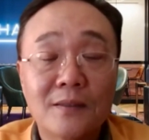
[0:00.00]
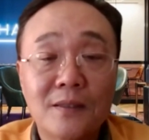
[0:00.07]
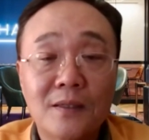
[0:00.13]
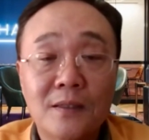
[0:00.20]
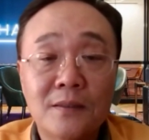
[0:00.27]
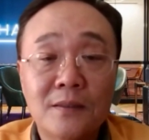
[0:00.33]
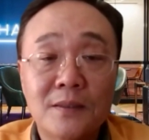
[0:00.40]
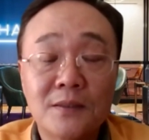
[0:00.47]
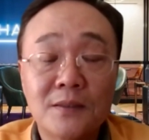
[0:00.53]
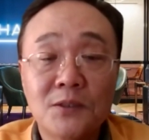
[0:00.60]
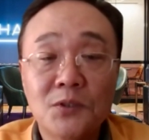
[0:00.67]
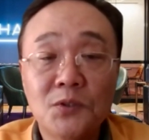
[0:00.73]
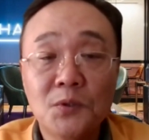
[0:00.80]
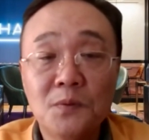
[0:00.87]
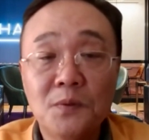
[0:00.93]
and then and
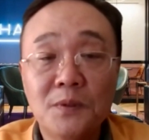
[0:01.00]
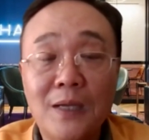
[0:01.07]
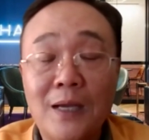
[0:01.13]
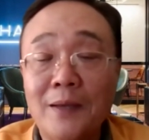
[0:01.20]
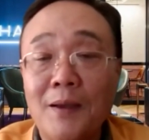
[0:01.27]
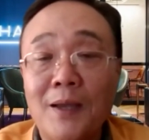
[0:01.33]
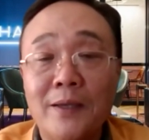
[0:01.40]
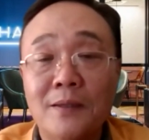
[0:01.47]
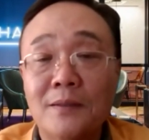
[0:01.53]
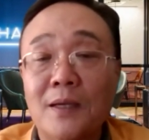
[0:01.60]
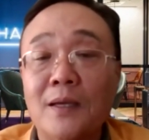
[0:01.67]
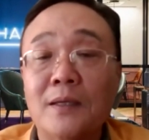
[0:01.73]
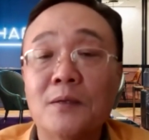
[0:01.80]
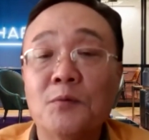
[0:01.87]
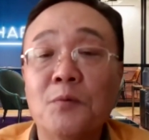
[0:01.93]
then you will I, I,
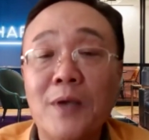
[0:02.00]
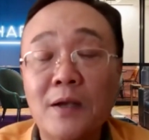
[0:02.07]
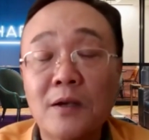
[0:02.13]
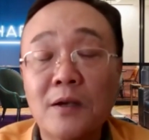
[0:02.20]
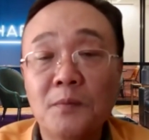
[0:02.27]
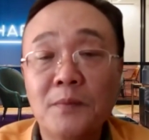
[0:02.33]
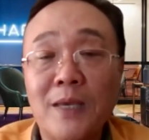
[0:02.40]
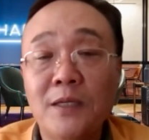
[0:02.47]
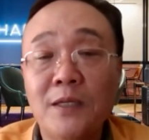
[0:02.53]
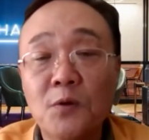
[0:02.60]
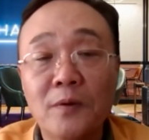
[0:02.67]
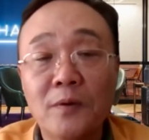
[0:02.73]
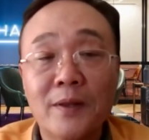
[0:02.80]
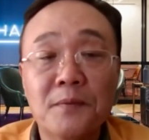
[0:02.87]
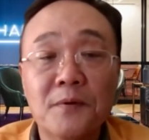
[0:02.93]
I welcome any
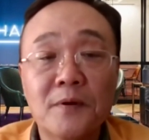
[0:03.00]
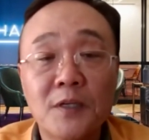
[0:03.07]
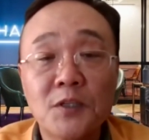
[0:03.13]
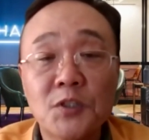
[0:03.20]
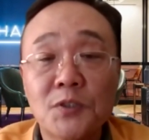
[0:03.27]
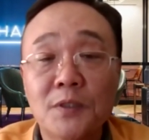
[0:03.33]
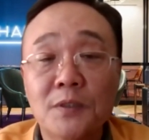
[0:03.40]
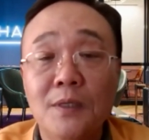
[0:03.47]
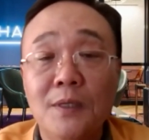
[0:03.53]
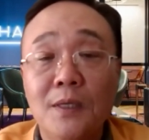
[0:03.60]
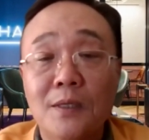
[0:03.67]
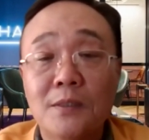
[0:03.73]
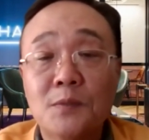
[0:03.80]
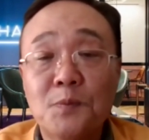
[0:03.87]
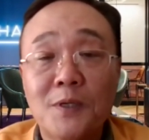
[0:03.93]
collaboration,
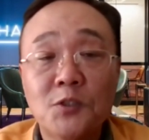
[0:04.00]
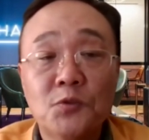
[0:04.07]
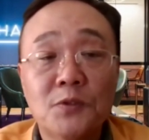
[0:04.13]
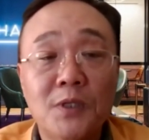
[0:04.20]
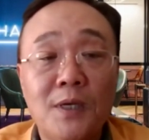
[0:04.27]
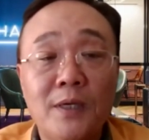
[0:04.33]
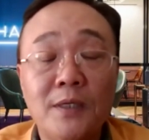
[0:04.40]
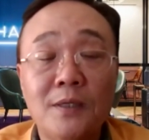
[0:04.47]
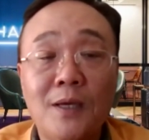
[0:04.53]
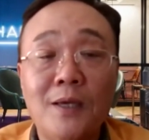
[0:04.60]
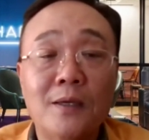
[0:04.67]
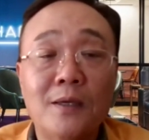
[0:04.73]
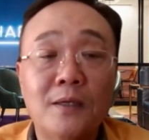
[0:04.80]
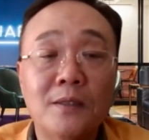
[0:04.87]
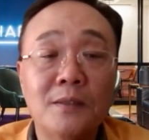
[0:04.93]
especially I,
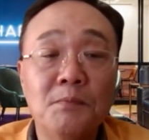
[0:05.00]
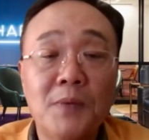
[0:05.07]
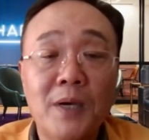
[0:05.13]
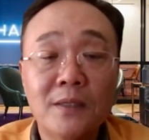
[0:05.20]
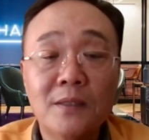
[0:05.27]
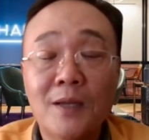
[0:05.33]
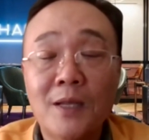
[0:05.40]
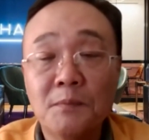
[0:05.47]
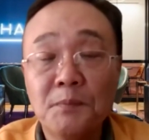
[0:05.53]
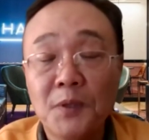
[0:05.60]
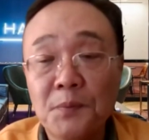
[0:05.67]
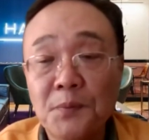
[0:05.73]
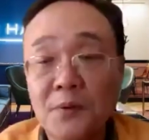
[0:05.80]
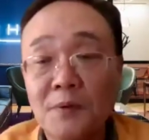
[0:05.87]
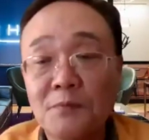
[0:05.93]
I invite a lot of
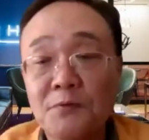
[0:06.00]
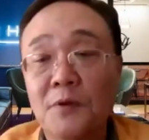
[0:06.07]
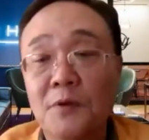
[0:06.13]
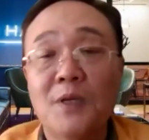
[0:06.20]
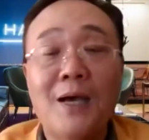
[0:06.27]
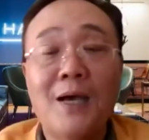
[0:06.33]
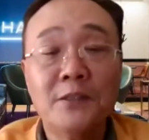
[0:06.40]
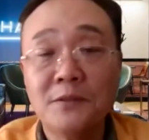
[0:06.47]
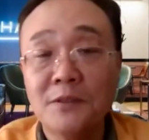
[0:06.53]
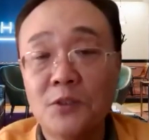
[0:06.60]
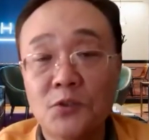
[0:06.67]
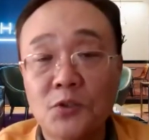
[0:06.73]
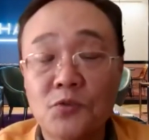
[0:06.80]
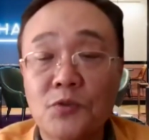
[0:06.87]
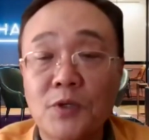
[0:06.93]
people from the other
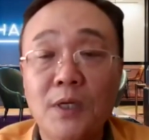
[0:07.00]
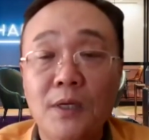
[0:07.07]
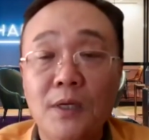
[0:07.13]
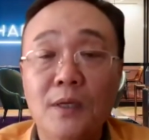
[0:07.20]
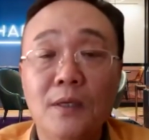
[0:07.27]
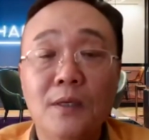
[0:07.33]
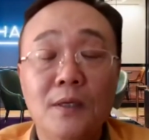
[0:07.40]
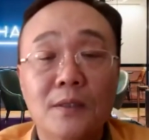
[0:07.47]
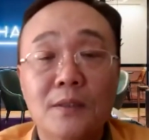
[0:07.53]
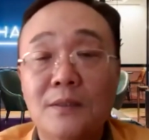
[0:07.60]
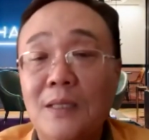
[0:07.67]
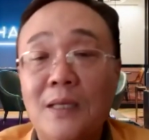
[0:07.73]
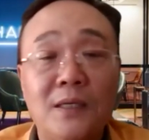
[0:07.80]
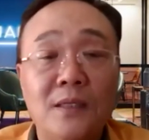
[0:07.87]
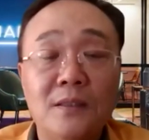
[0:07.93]
industry,
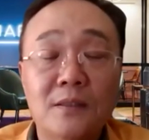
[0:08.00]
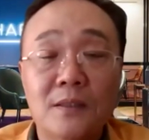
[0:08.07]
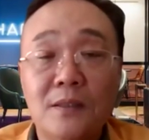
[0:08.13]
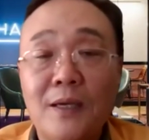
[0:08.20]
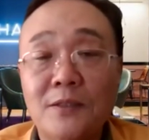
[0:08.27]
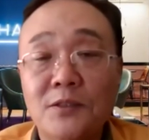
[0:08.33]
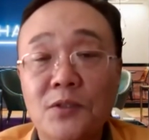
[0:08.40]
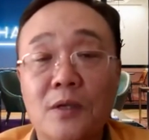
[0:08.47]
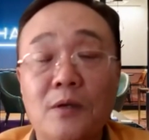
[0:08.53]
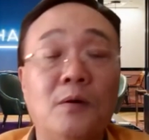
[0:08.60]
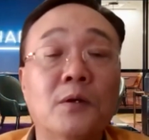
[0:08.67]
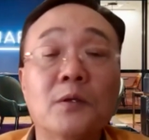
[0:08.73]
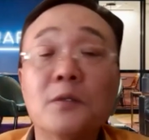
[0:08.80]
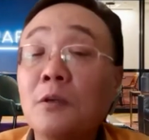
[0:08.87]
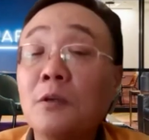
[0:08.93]
not in the
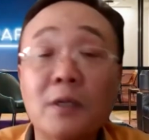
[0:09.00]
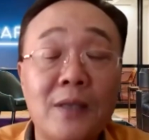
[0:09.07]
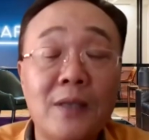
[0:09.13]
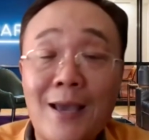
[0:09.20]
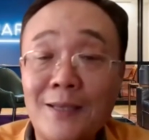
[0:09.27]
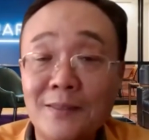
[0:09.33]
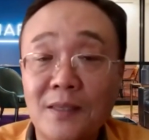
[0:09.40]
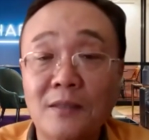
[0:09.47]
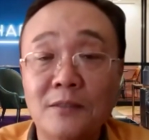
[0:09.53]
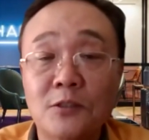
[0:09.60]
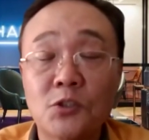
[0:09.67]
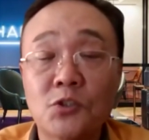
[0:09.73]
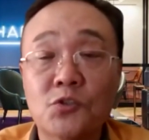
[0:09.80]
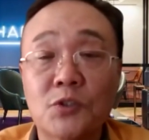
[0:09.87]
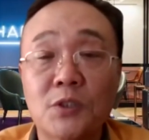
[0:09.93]
healthcare or you're in the healthcare
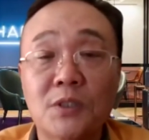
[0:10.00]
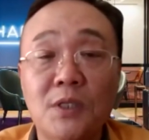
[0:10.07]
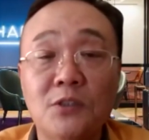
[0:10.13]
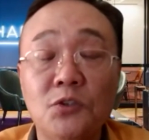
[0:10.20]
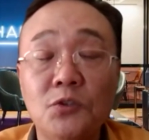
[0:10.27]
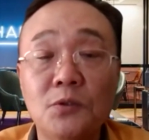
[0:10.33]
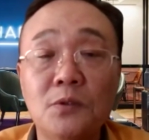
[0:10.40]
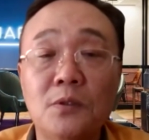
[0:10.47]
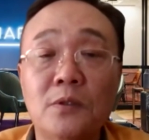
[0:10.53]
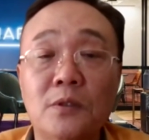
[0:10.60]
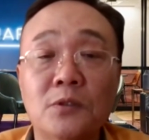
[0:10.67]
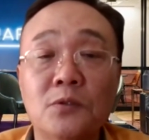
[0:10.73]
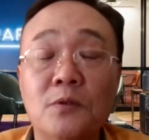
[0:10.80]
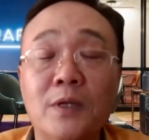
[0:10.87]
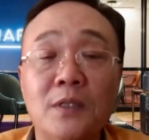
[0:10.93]
industry, then
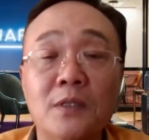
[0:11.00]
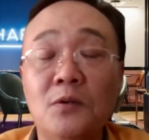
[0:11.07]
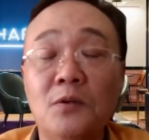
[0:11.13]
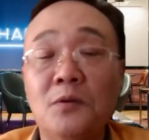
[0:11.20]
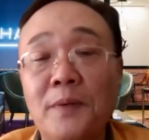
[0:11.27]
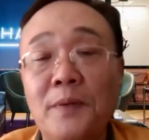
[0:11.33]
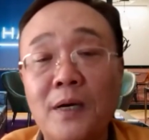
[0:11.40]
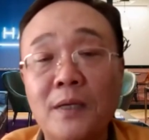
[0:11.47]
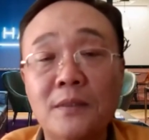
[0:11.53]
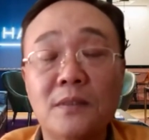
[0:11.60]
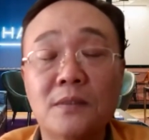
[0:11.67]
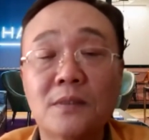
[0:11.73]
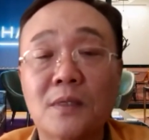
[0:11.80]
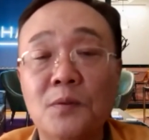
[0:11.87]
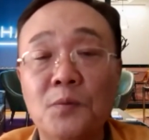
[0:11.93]
you you already know about
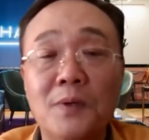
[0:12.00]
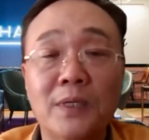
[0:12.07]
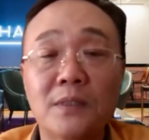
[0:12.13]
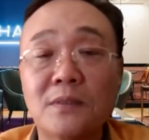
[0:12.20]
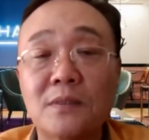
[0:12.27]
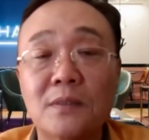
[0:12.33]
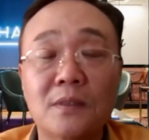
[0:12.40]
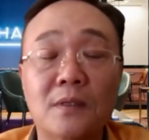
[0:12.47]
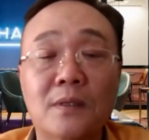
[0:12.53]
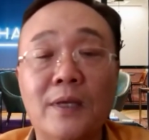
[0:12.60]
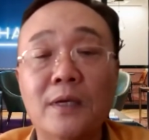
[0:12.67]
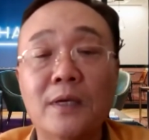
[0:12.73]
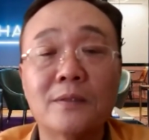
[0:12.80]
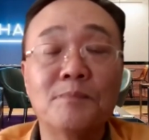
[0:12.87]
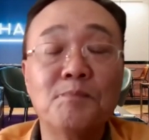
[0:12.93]
this. What is the
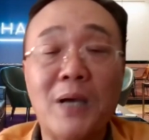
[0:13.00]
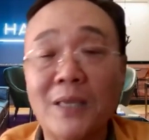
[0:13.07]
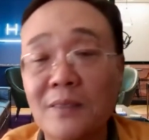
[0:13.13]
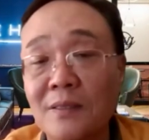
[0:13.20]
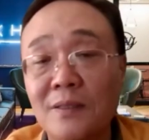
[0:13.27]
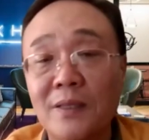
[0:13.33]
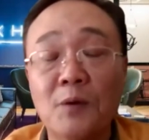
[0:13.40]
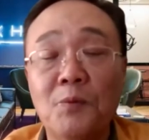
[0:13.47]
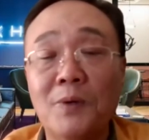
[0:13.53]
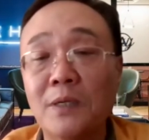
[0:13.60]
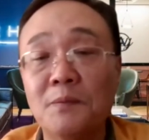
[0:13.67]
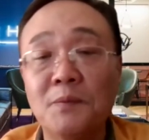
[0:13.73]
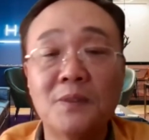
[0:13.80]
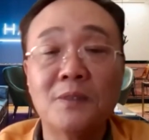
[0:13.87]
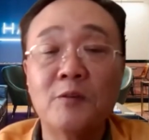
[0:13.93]
like on battle?
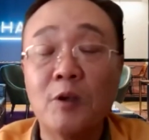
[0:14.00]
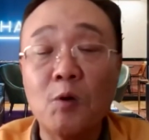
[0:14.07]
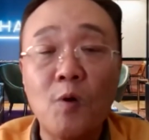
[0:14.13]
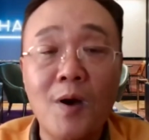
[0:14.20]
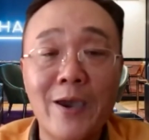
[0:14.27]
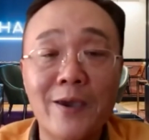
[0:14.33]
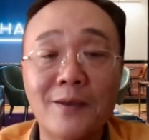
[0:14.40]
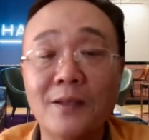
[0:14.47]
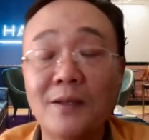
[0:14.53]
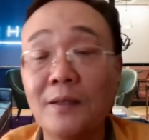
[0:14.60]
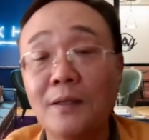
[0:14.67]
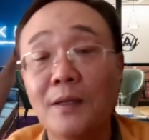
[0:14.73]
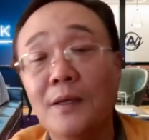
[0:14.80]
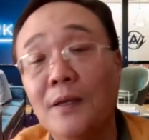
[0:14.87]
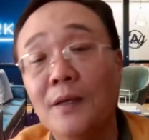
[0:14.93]
what is required? And
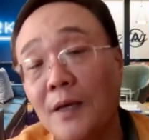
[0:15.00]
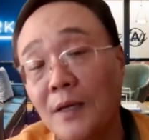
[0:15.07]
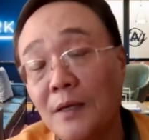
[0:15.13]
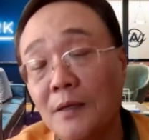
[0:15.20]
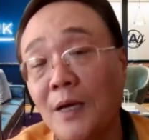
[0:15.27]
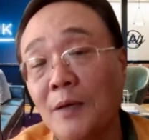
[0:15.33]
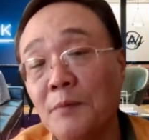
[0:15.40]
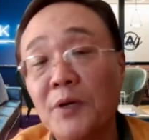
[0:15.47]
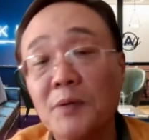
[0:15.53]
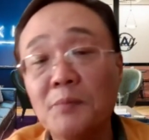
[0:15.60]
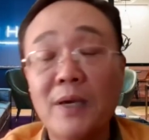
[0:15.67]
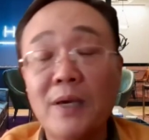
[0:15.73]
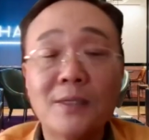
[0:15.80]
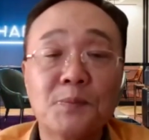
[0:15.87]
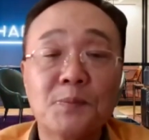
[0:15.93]
I, I I
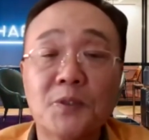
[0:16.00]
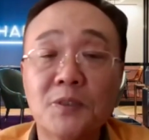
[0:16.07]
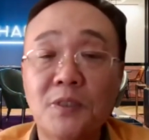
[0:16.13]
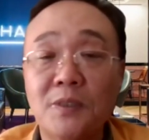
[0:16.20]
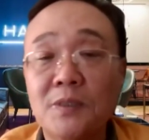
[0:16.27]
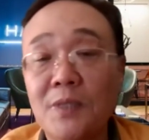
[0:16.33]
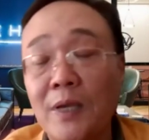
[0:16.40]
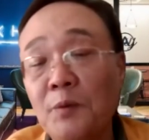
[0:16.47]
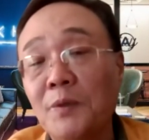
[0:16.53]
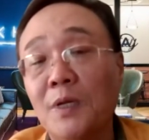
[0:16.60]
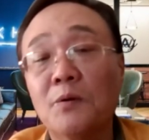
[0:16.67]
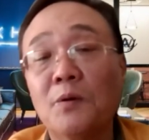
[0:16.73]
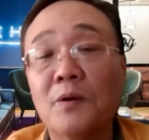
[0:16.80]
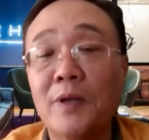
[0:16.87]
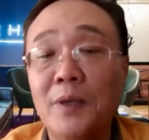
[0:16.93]
bring my expertise. I
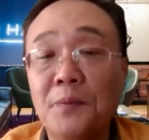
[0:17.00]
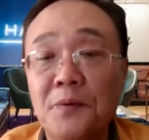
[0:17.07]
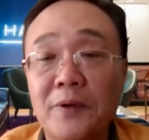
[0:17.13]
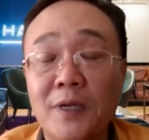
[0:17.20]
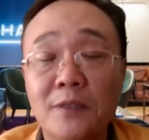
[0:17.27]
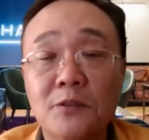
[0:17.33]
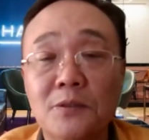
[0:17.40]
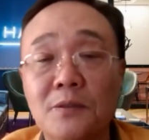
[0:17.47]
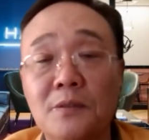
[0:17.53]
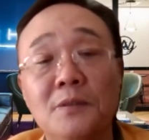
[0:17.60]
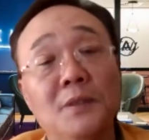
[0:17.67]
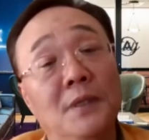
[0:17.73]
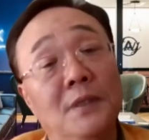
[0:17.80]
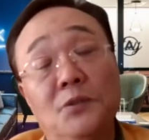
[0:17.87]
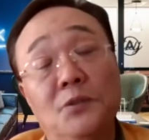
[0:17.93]
want to collaborate
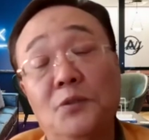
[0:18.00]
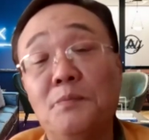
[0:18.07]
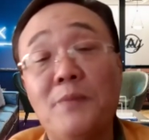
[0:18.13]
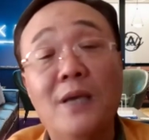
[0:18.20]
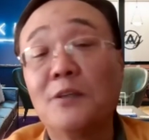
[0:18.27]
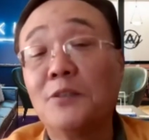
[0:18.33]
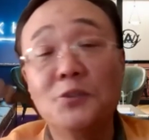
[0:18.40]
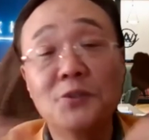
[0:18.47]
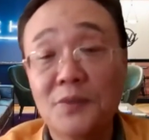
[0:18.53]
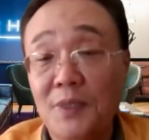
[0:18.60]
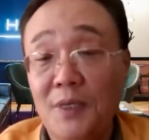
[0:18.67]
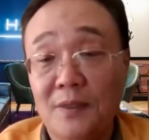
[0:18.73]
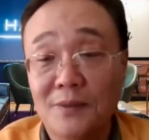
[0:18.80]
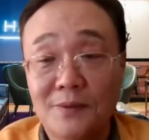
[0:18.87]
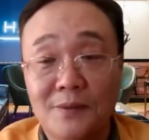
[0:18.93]
to to make new
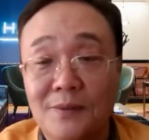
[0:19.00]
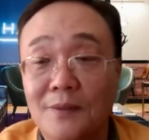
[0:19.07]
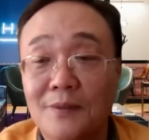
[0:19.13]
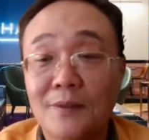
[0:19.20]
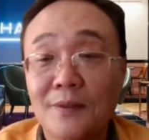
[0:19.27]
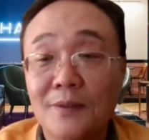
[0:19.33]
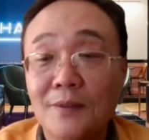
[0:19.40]
things.